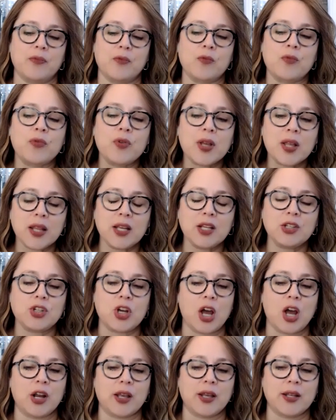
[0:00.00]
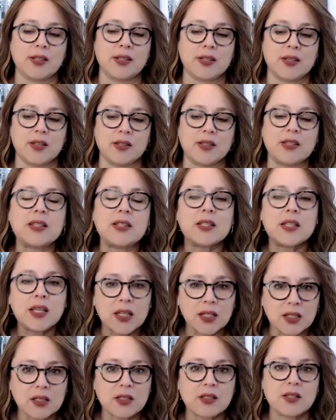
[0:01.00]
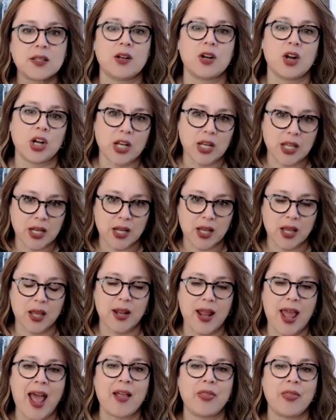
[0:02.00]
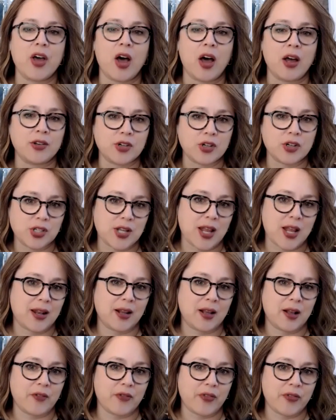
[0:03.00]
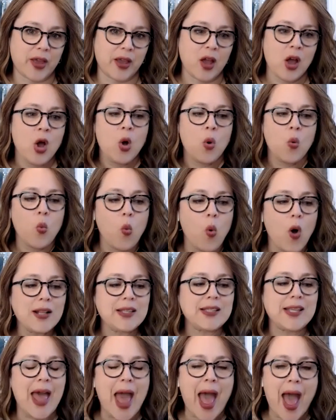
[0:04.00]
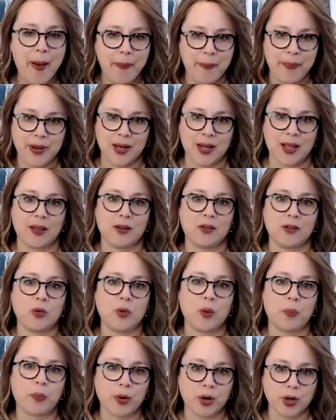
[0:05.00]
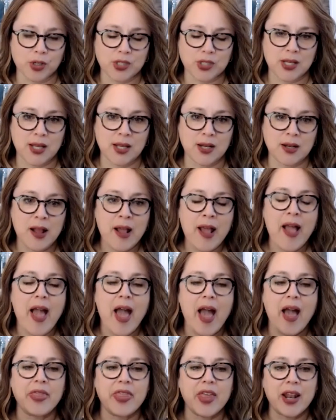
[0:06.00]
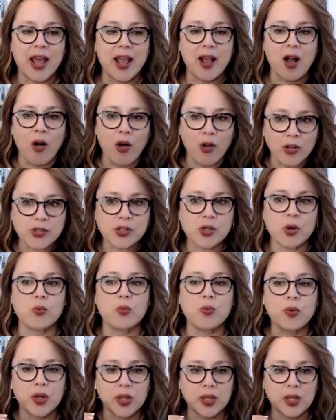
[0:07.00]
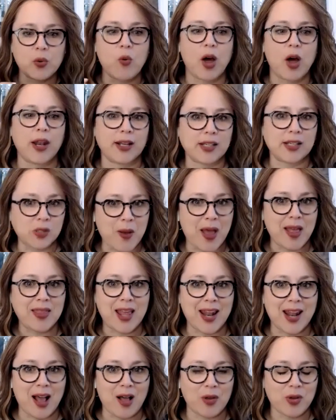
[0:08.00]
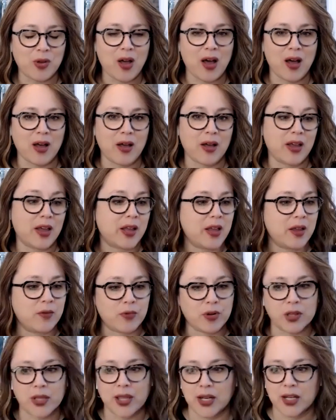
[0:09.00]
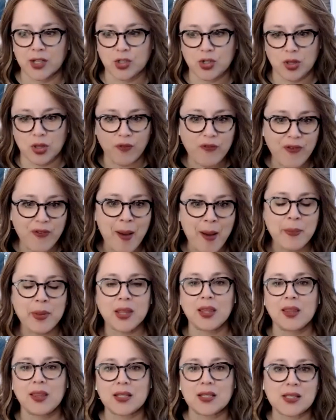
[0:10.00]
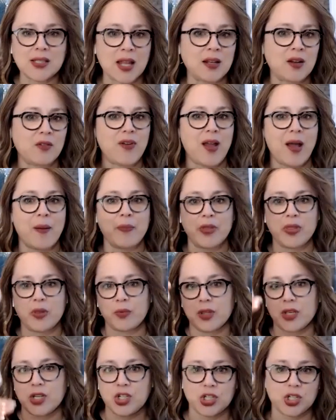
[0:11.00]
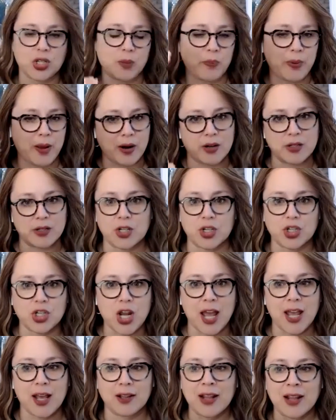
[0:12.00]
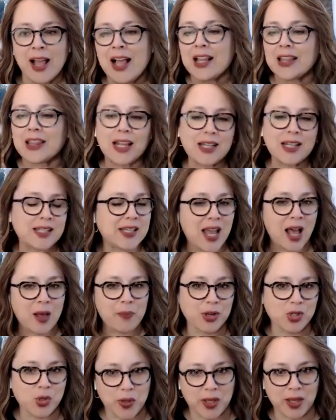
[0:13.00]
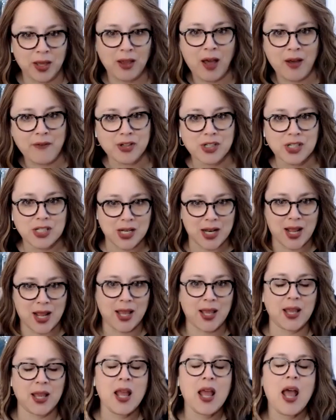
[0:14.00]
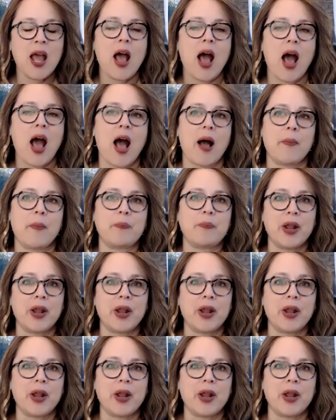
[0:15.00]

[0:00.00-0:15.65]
really targets the skills that are needed and the understanding of like what's happening to a person. And then I also really want to expand that out, relating to the family, the extended family, the relationship, parent and child. Let's see how much we can cover today. But